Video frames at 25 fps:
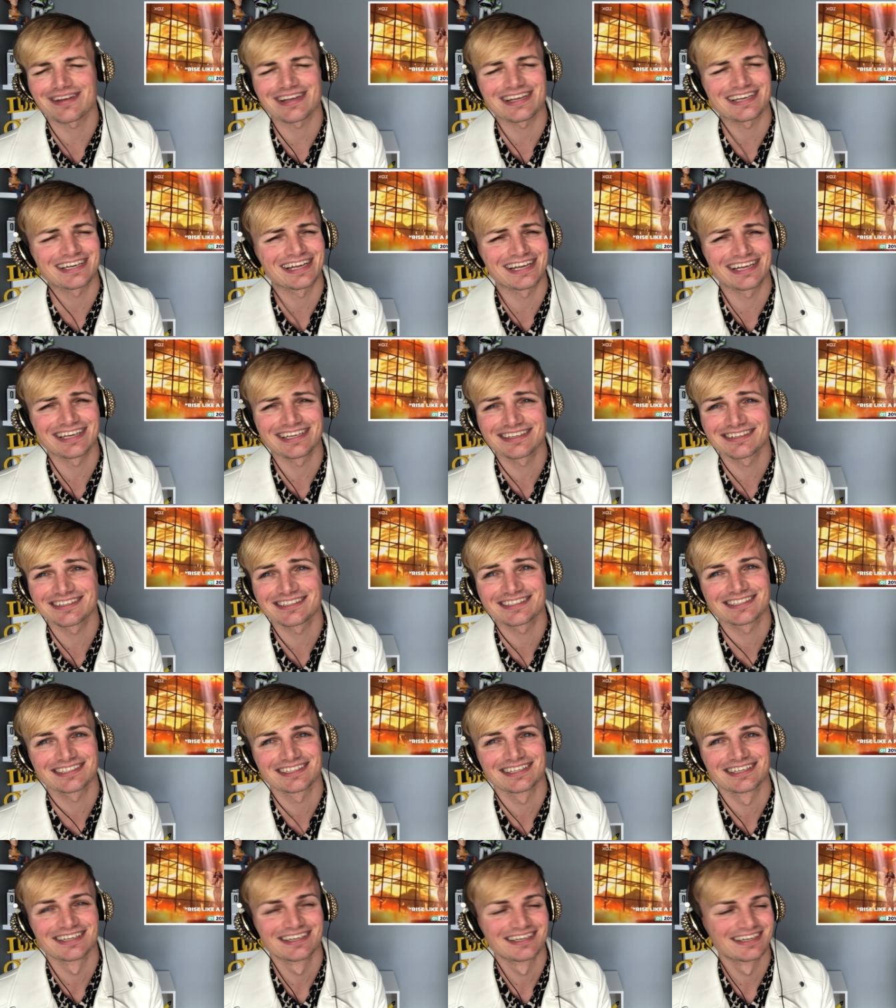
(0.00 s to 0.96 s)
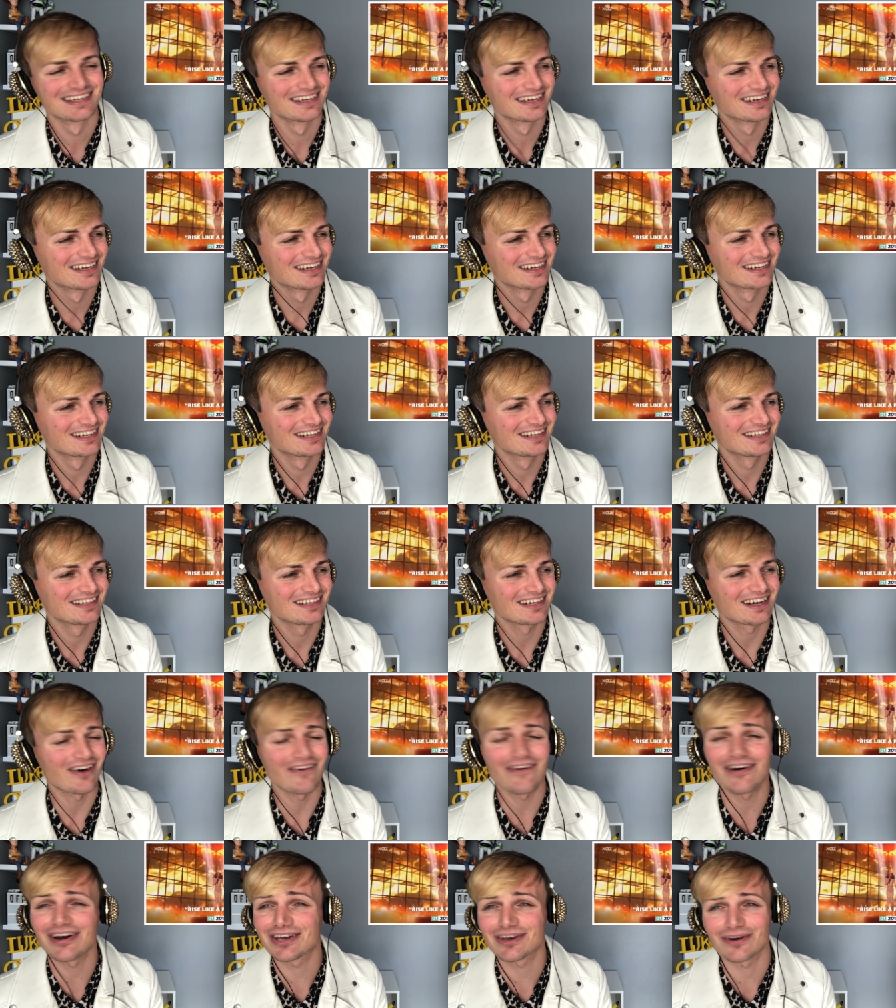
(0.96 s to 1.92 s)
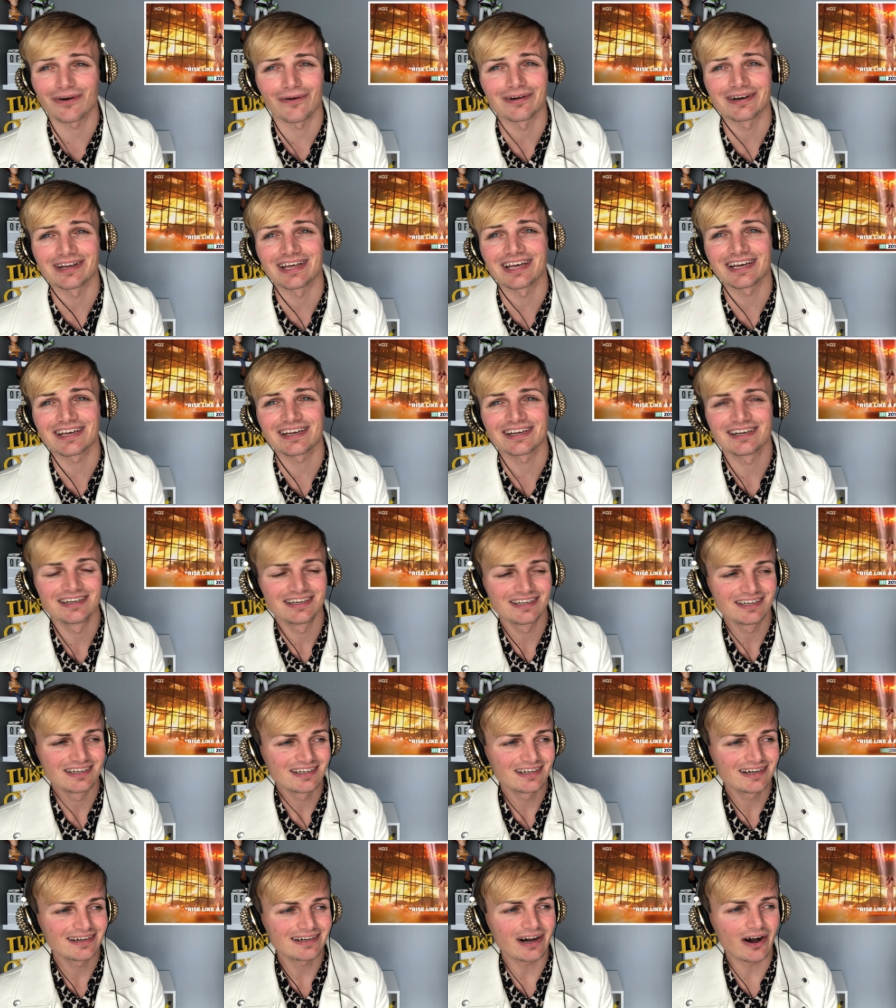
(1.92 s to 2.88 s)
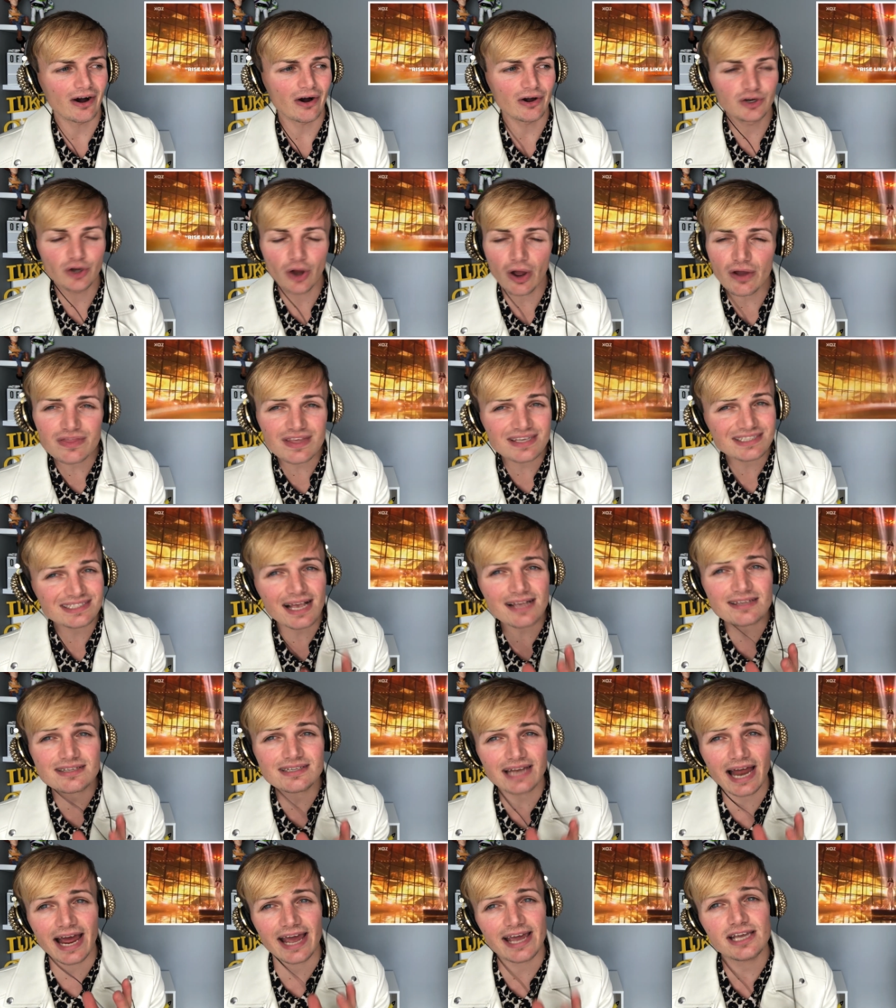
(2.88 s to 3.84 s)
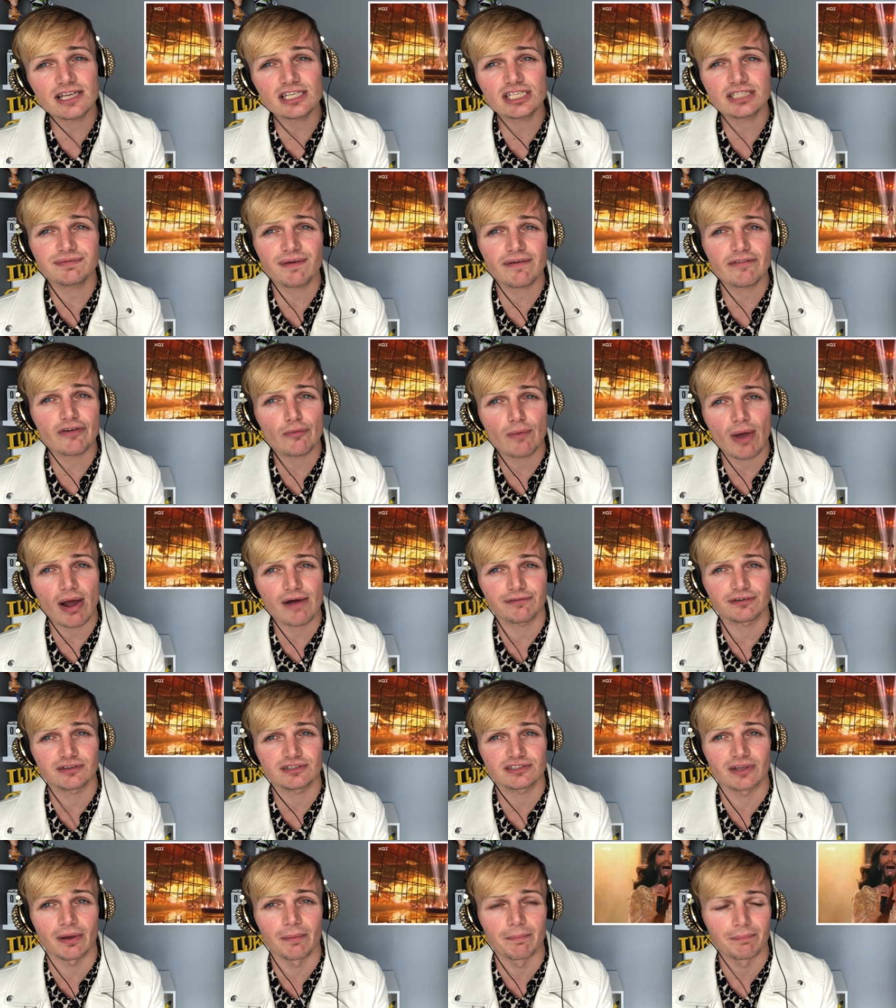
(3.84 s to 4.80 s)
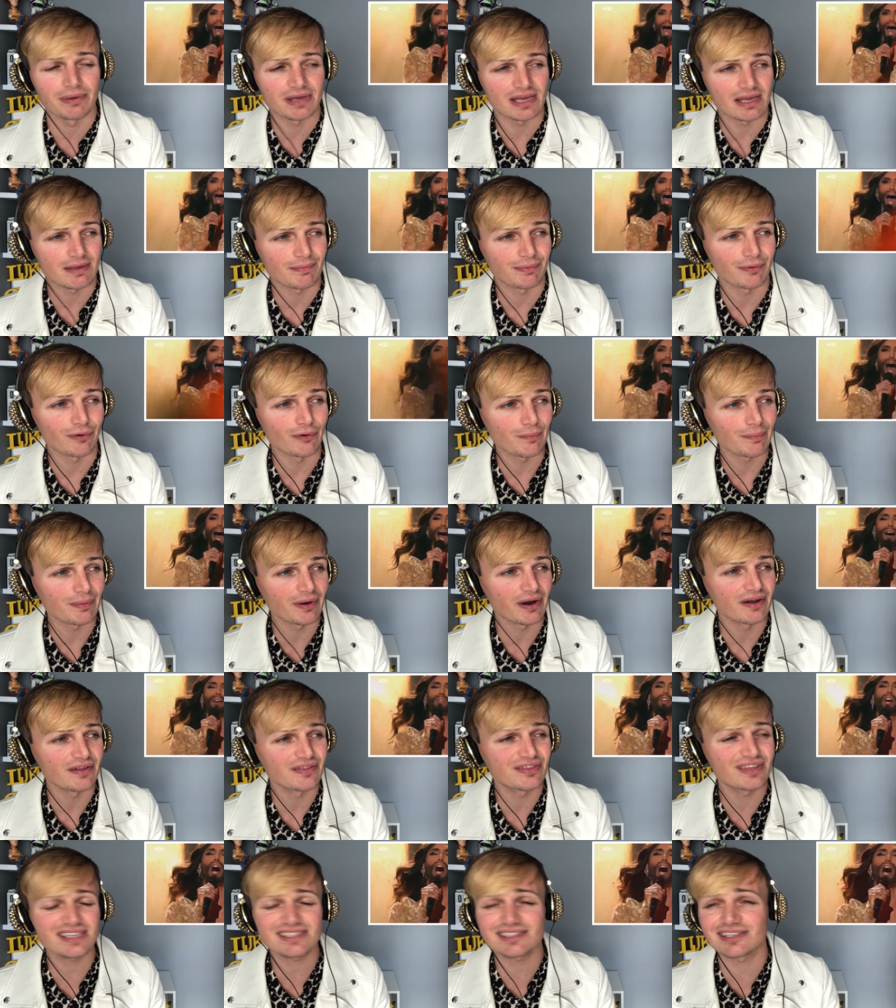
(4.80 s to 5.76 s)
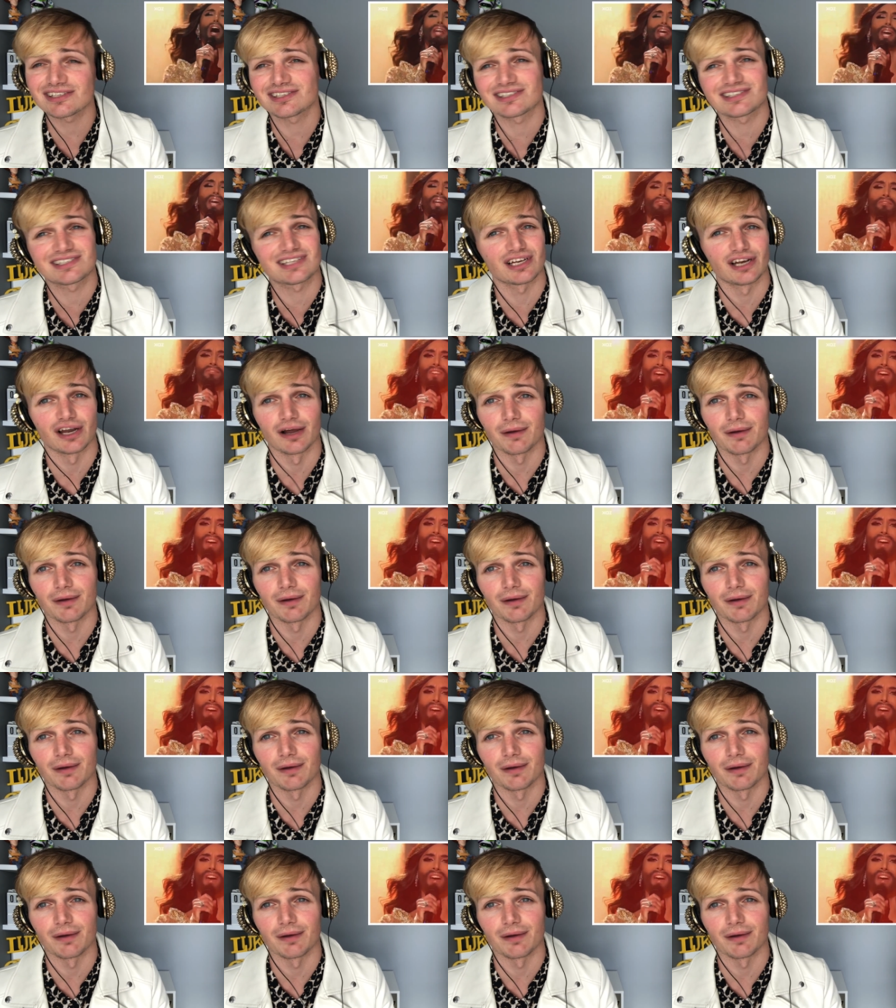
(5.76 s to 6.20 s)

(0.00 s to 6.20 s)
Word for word: phoenix. Iconic. I know this hasn't aged very well for some people, but this is still